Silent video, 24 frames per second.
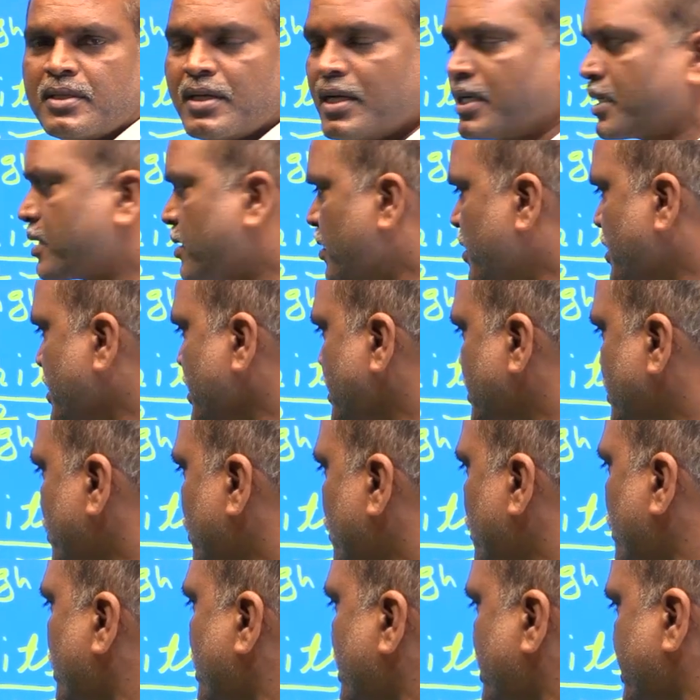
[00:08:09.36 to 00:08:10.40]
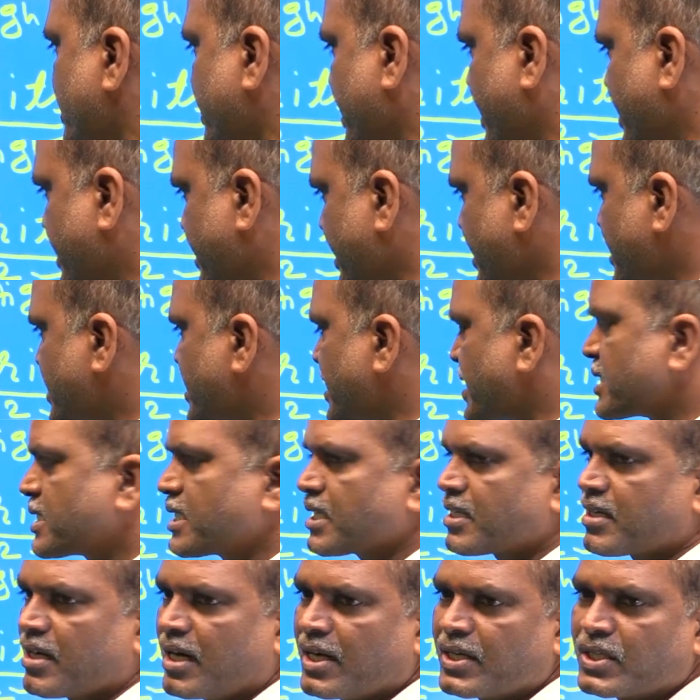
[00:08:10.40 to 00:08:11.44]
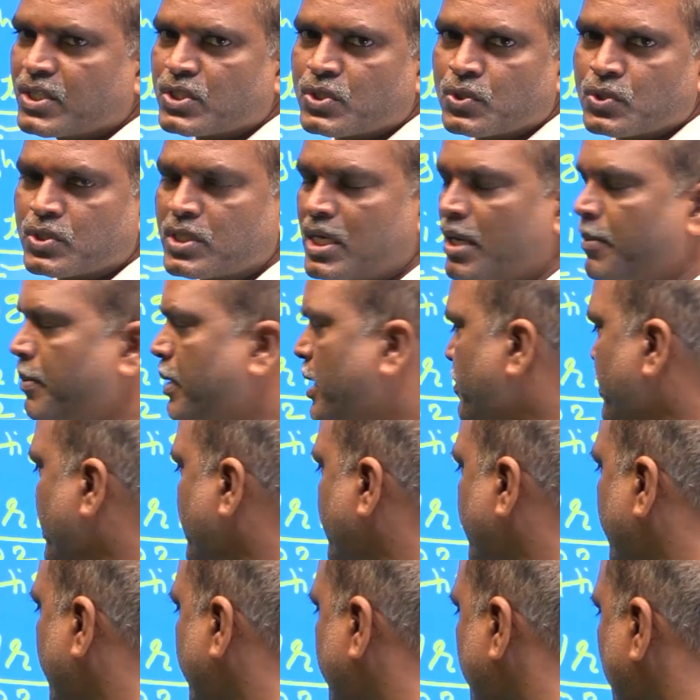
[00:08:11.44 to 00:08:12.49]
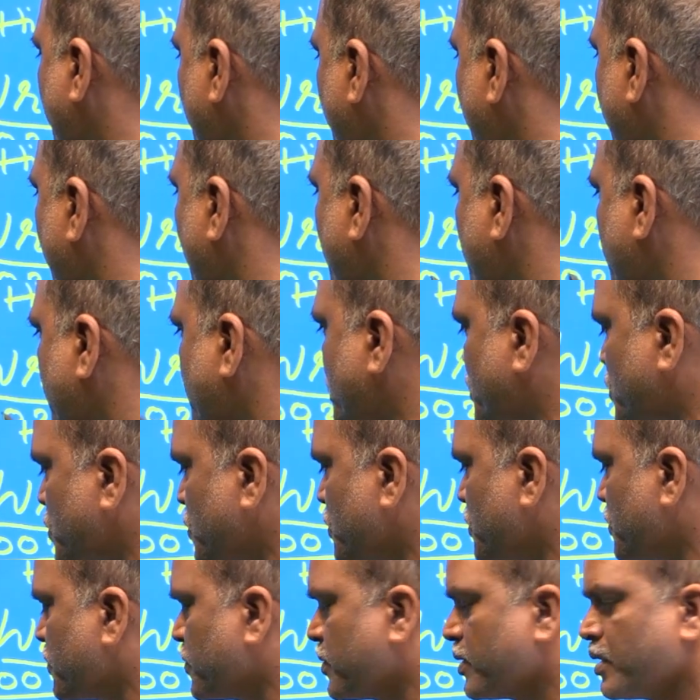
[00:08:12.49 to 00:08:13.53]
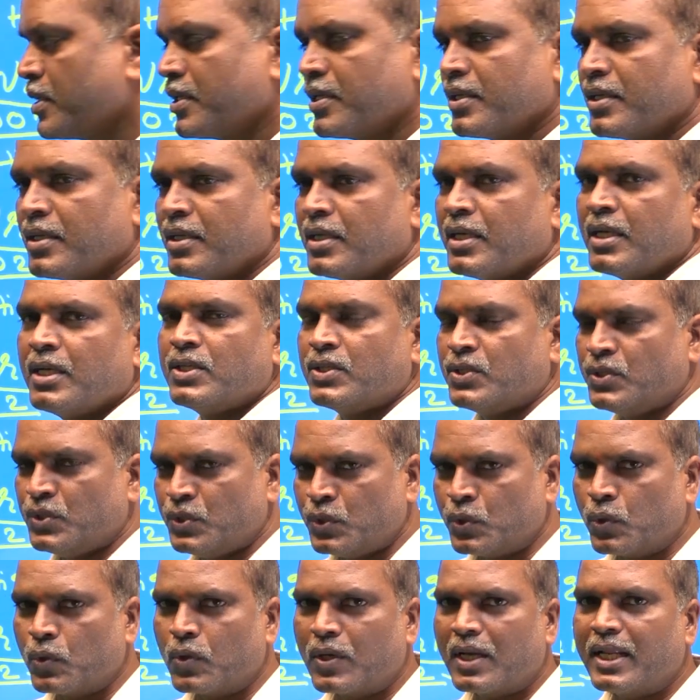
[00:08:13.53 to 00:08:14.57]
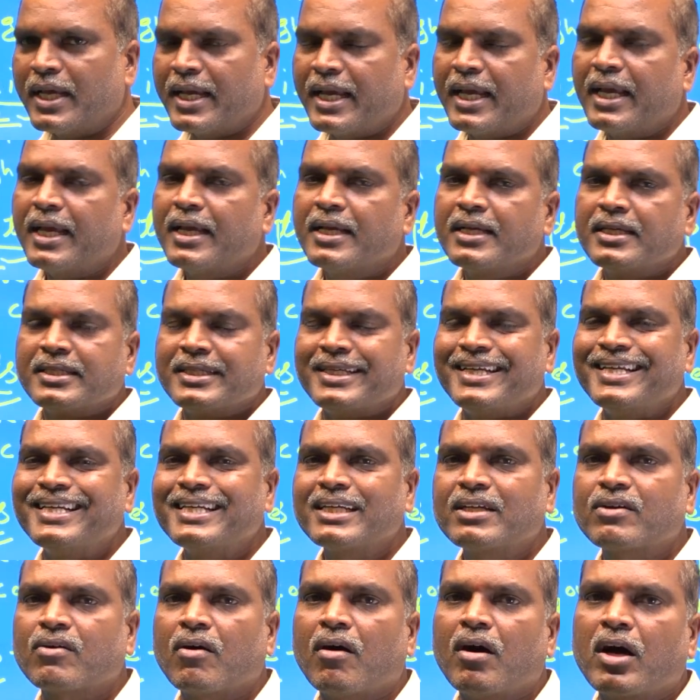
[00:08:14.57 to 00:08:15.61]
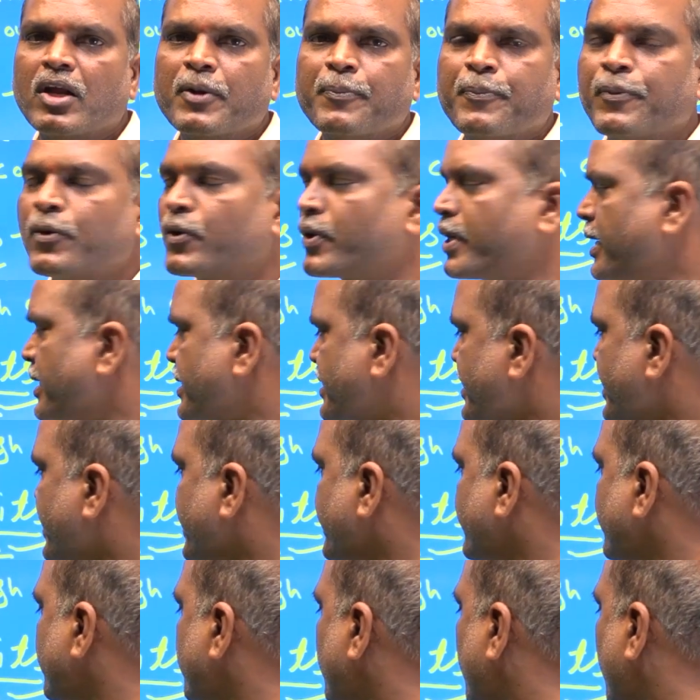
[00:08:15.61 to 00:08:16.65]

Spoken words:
According to 86th Constitutional Amendment Act 2002. Newly incorporated